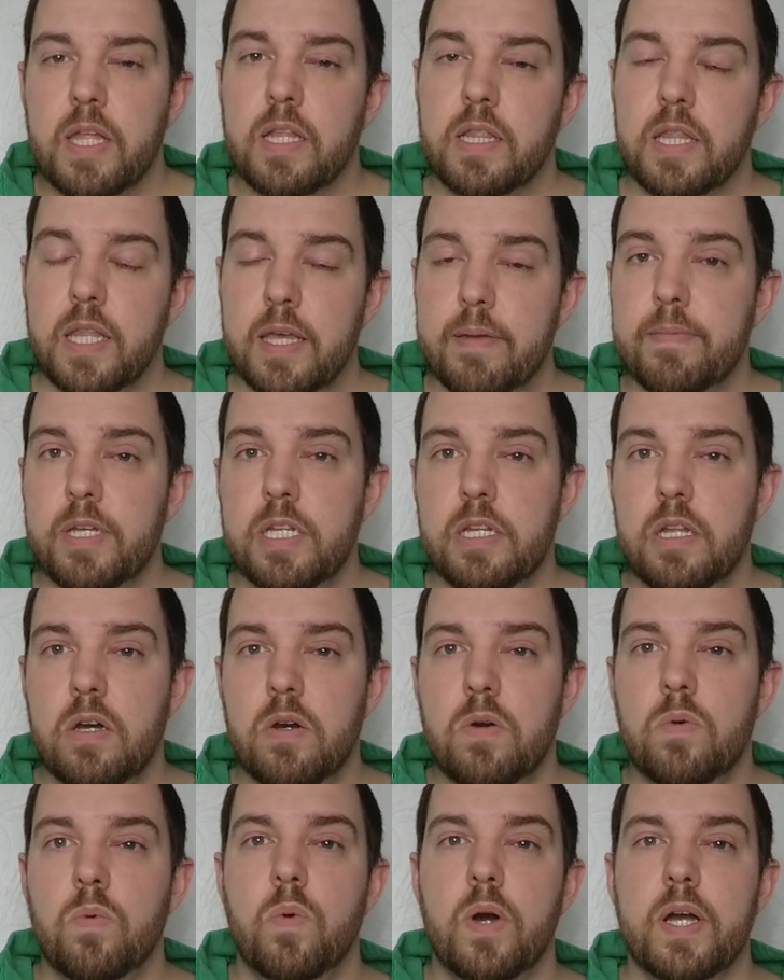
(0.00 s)
Let me
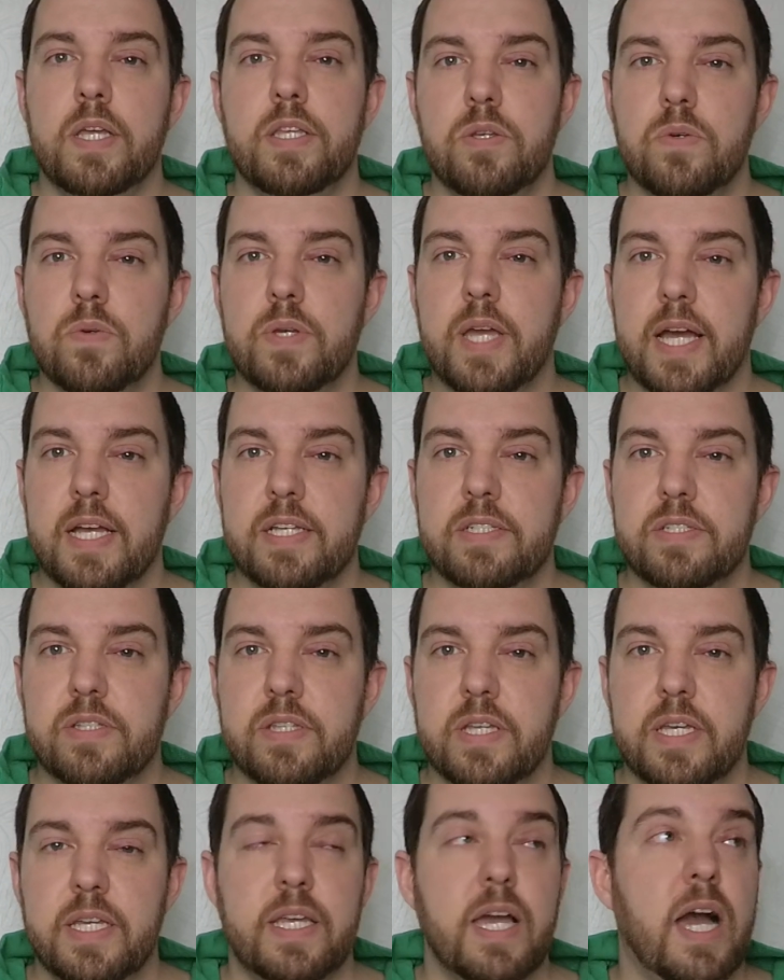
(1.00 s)
know what you guys
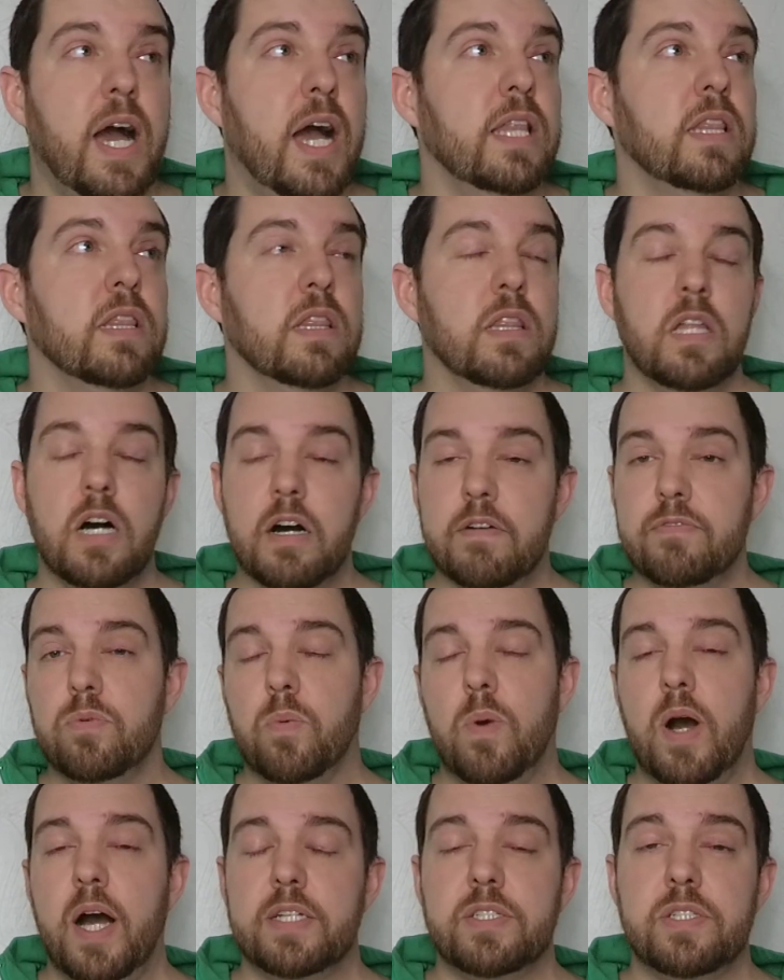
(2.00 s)
think. I
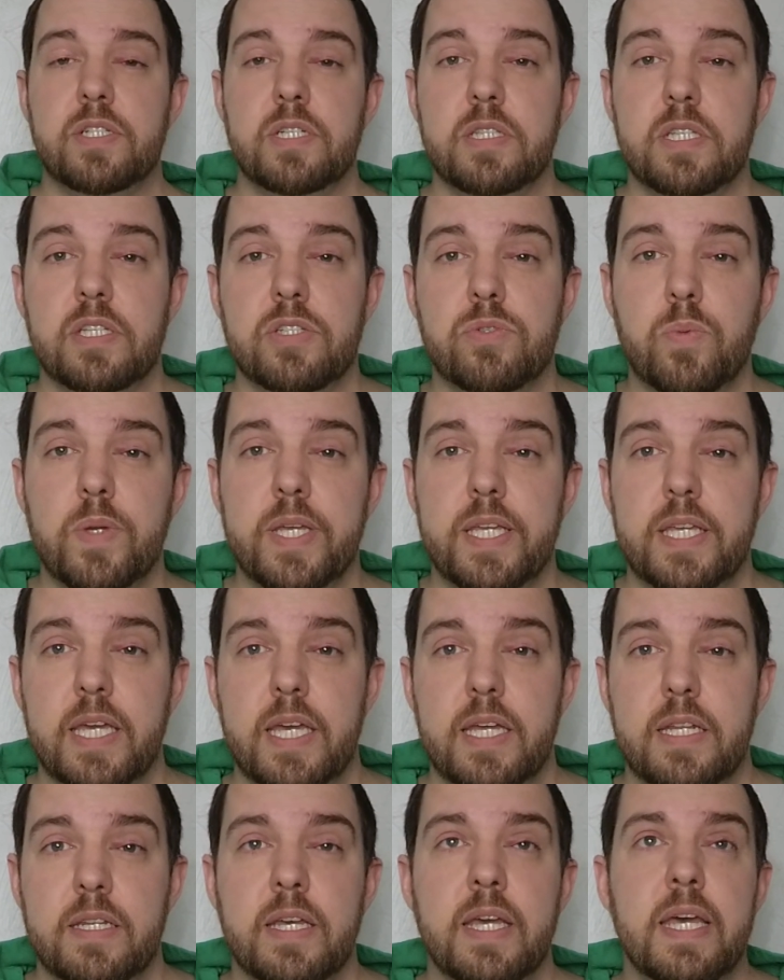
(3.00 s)
loved watching this
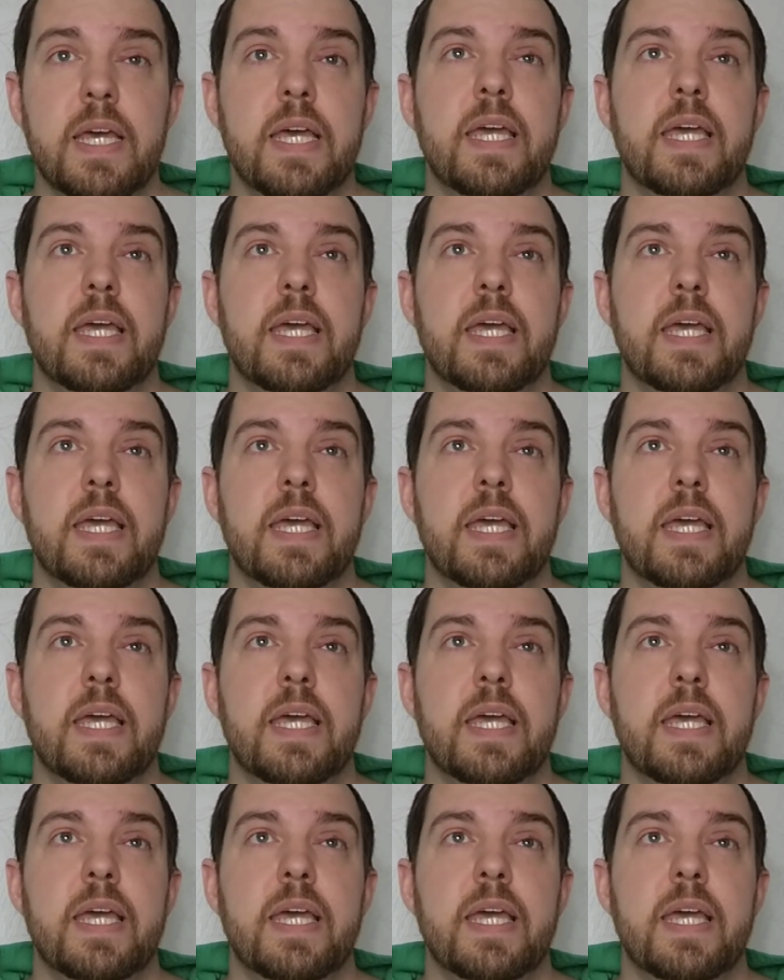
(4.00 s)
weekend.